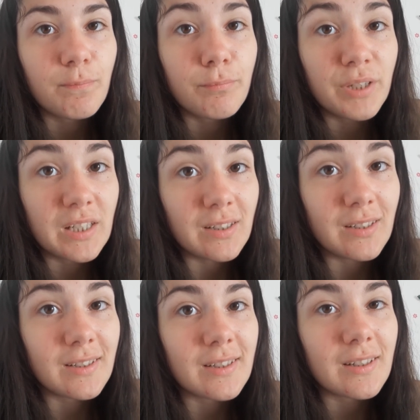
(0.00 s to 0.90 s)

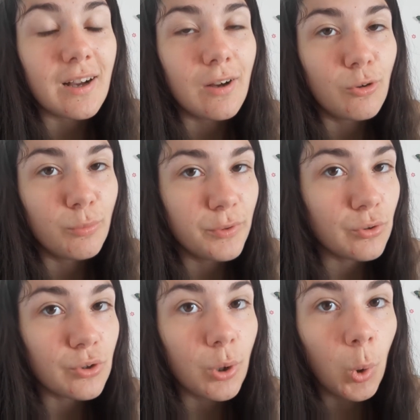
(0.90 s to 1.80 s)
Because I hope you
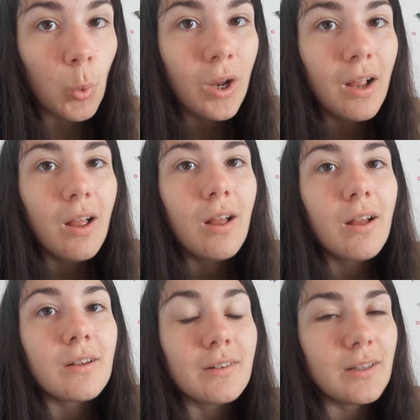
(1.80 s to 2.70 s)
know
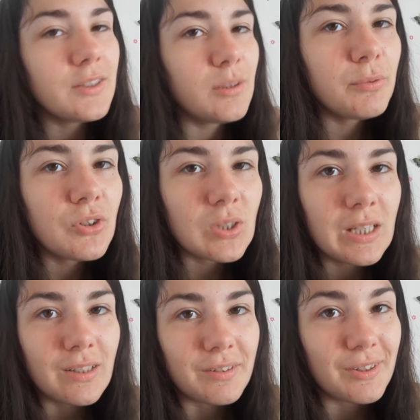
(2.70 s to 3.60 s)

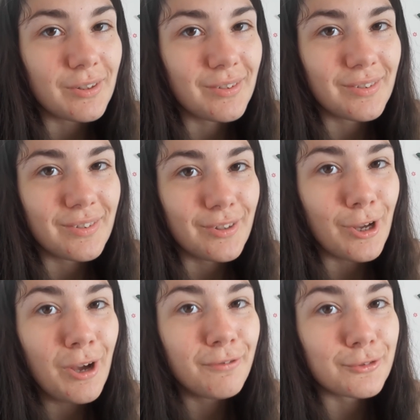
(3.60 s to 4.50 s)
90%
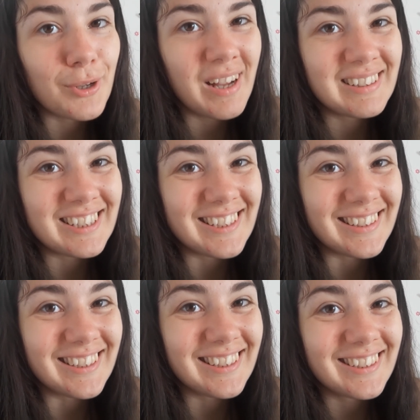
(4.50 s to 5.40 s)
of
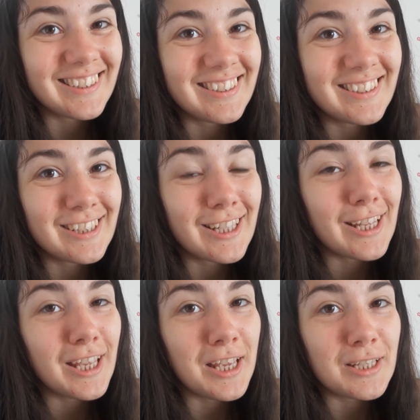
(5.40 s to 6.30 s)
reality
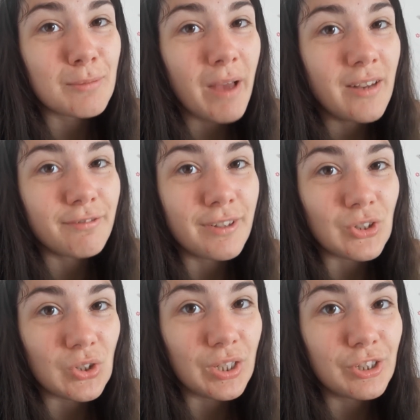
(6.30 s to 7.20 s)
is
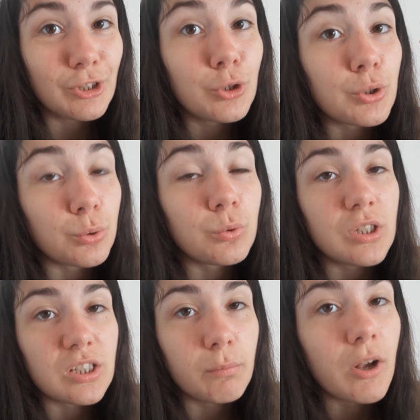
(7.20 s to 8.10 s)
manifested through
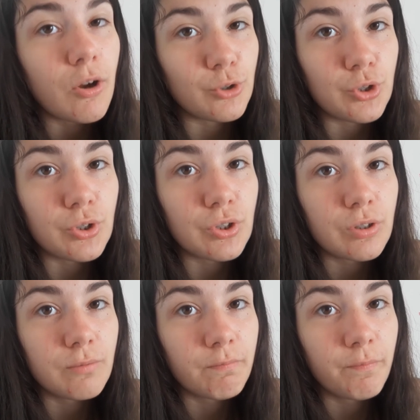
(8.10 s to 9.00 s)
the
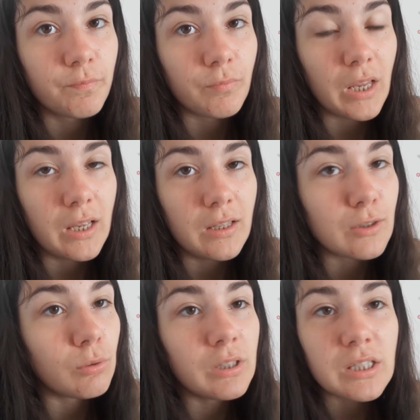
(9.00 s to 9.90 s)
subconscious. It's
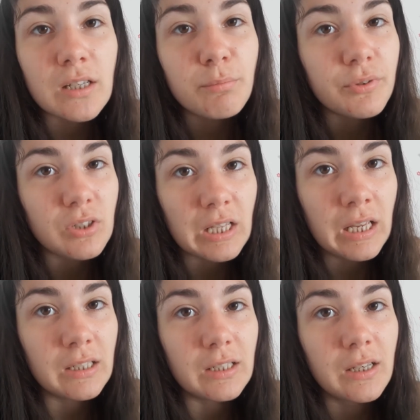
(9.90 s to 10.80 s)
only
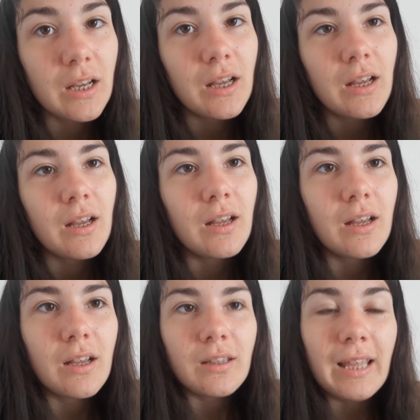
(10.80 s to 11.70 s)
10%
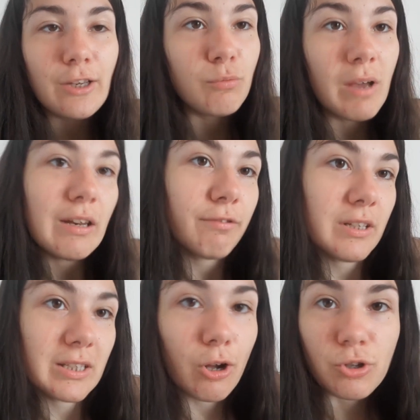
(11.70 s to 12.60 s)
that you
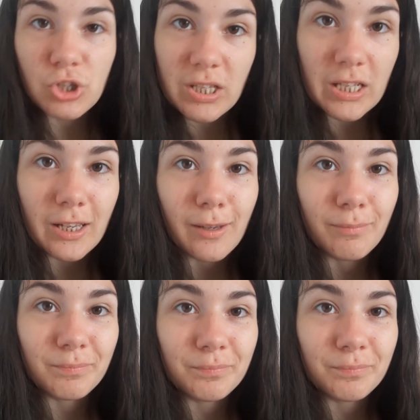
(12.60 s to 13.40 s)
manifest consciously.